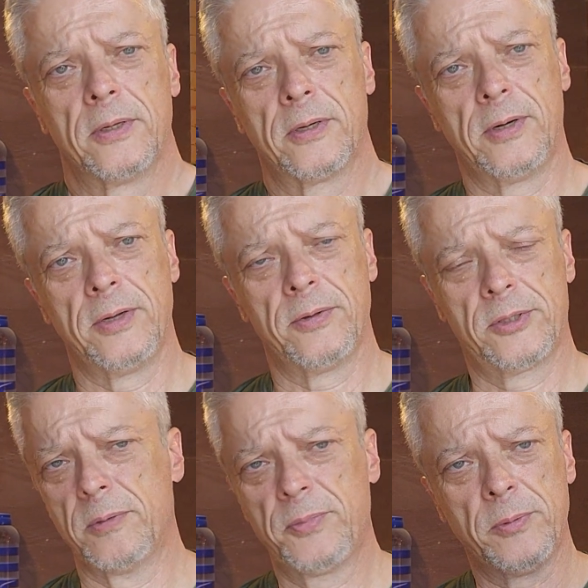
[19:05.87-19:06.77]
All right?
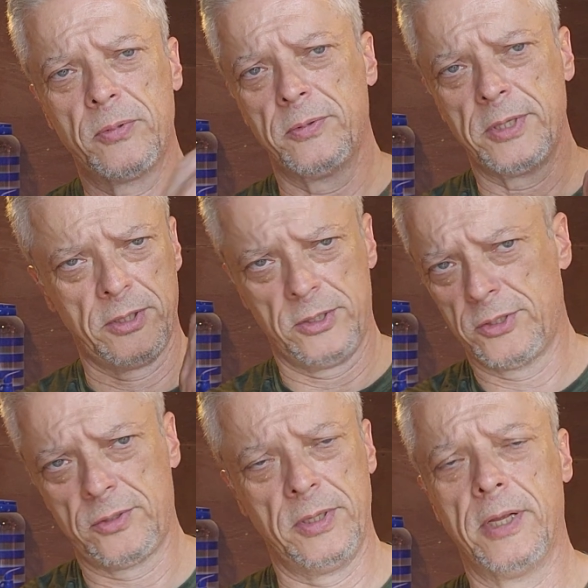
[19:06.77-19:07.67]
Some people,
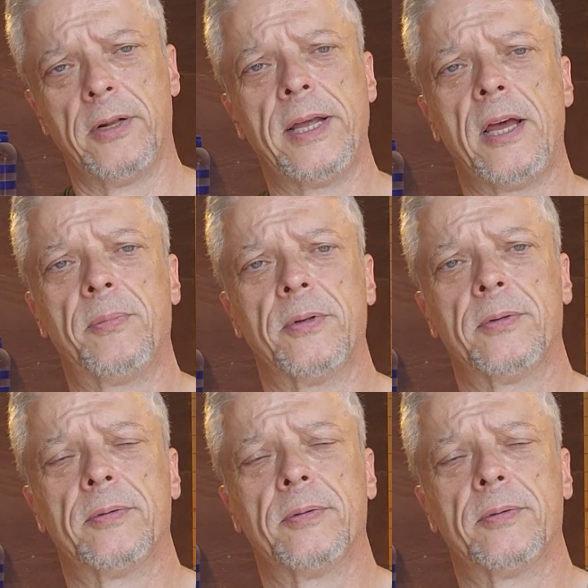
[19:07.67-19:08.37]
it'll happen.